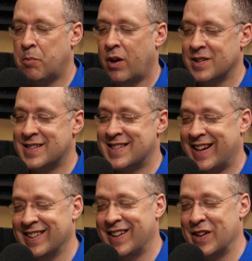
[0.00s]
Paul's
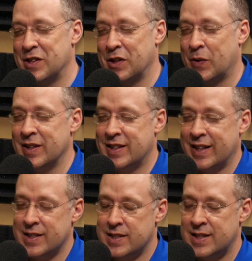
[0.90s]
second letter to the
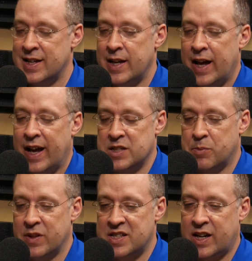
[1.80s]
Corinthians has
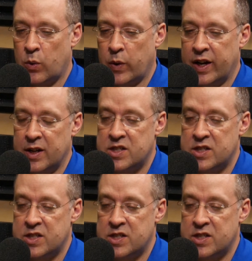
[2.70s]
been the second reading.